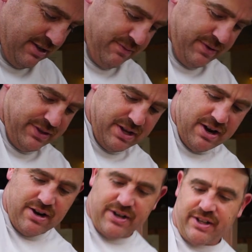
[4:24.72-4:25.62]
with the
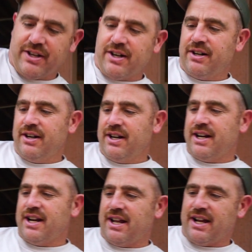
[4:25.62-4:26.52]
heart in there,
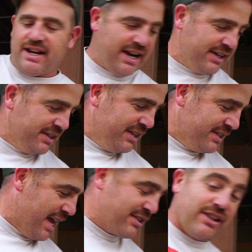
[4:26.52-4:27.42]
and it
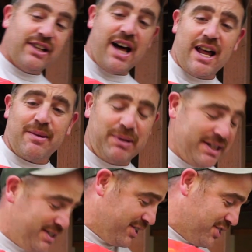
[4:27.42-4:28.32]
takes a lot of
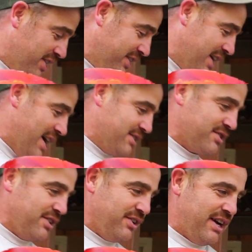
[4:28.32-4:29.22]
ballistic gel, you guys.
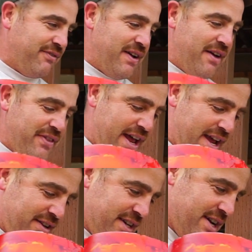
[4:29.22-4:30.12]
So I found that
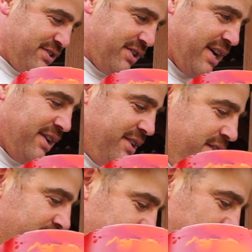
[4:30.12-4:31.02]
out yesterday.
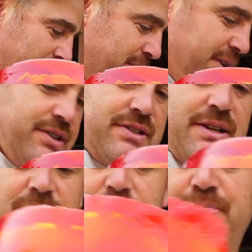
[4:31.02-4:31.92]
So what I'm going to do is
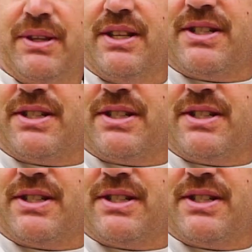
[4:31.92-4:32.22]
I'm going to put this